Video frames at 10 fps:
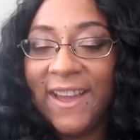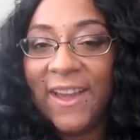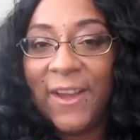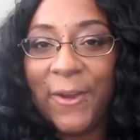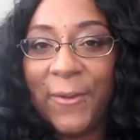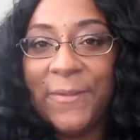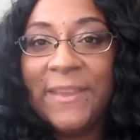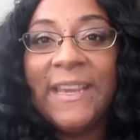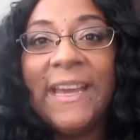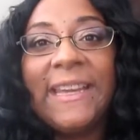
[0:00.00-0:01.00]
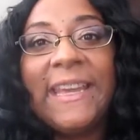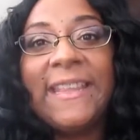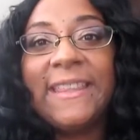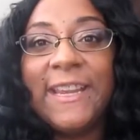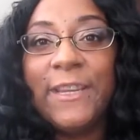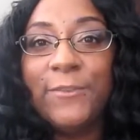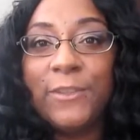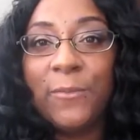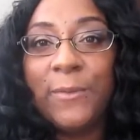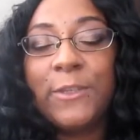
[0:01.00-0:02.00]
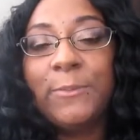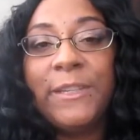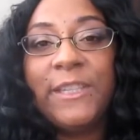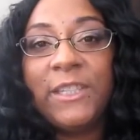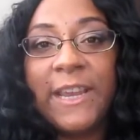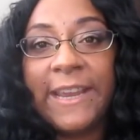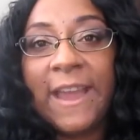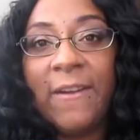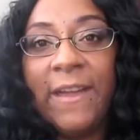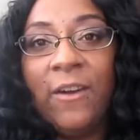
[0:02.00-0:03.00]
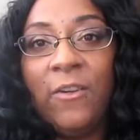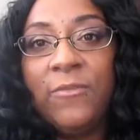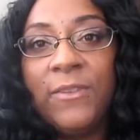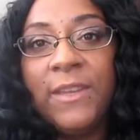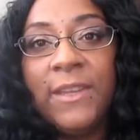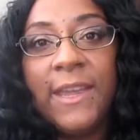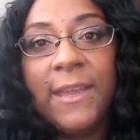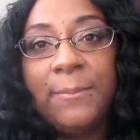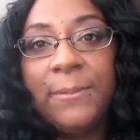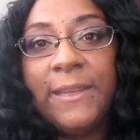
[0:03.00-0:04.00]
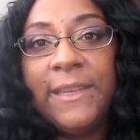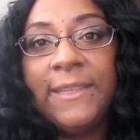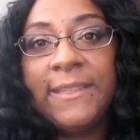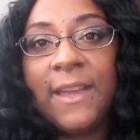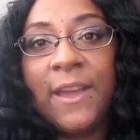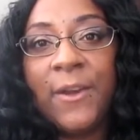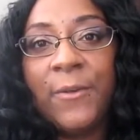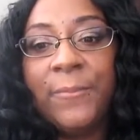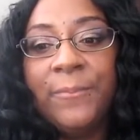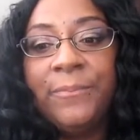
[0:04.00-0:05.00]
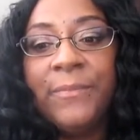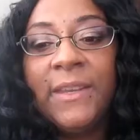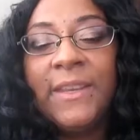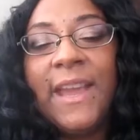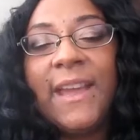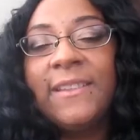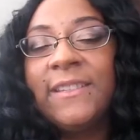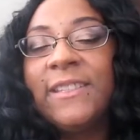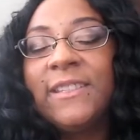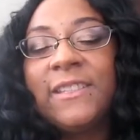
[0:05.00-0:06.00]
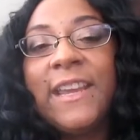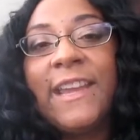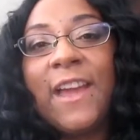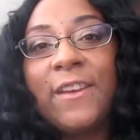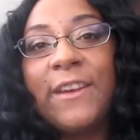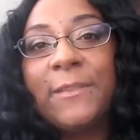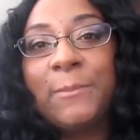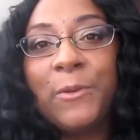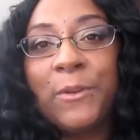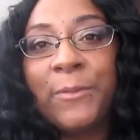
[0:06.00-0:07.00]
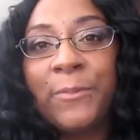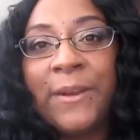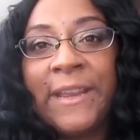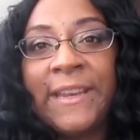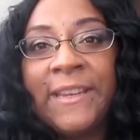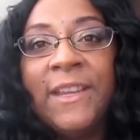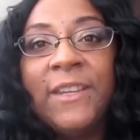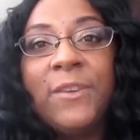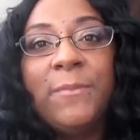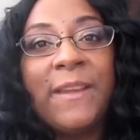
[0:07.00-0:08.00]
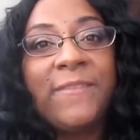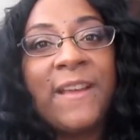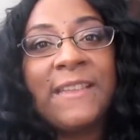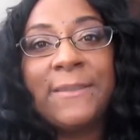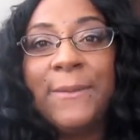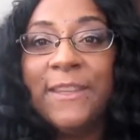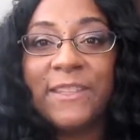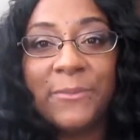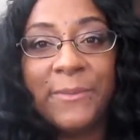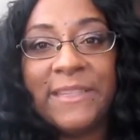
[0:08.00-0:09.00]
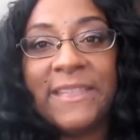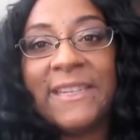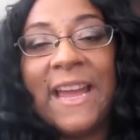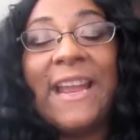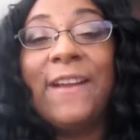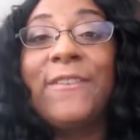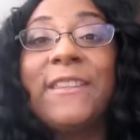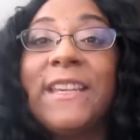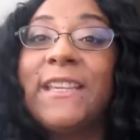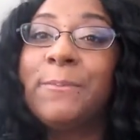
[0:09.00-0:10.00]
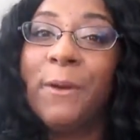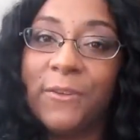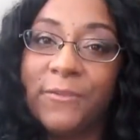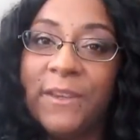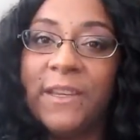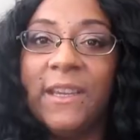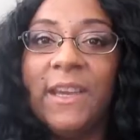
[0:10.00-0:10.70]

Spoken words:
Again, thank you so much. Please check out E.L.F. And please, yeah, just check out and explore the brand. You might find some hits or misses. Not everything is perfect.